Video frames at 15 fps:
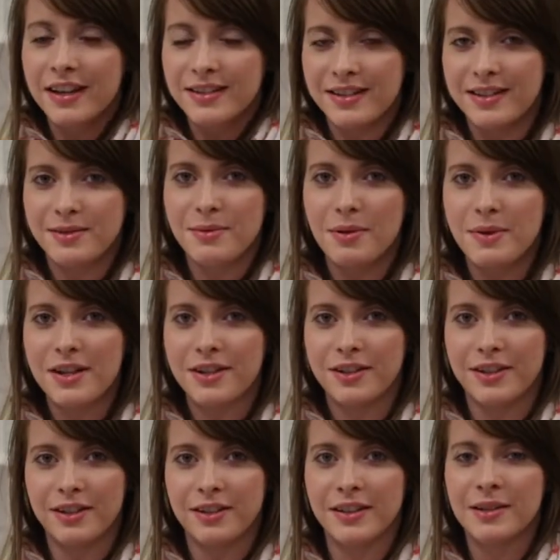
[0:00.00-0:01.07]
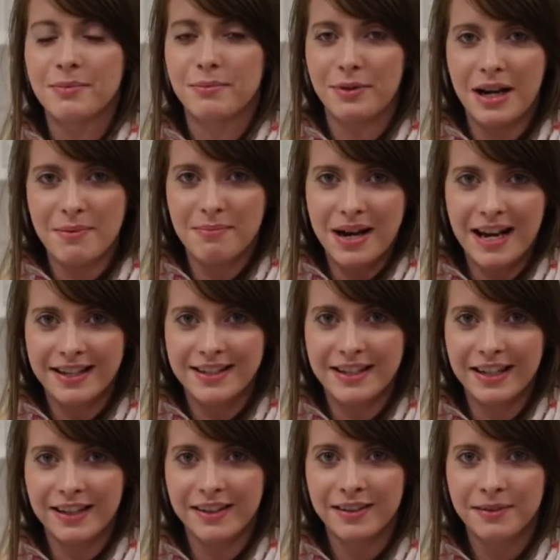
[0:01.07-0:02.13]
This is what we call brain
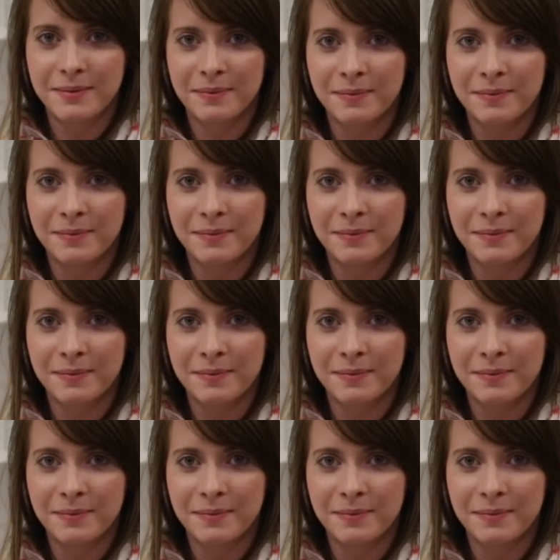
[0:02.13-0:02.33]
patterning.